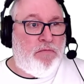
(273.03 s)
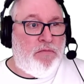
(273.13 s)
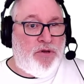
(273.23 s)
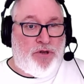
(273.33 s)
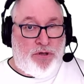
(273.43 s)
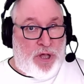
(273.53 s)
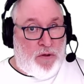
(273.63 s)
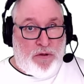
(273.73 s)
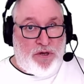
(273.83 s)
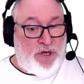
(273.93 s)
It's
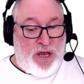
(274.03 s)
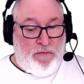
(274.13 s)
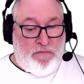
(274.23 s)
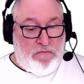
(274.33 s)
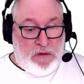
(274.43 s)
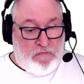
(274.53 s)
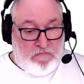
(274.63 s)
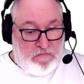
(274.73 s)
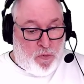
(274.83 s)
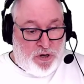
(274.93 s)
still the same.
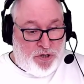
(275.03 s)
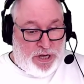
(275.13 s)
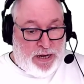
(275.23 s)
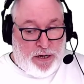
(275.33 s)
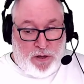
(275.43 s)
One side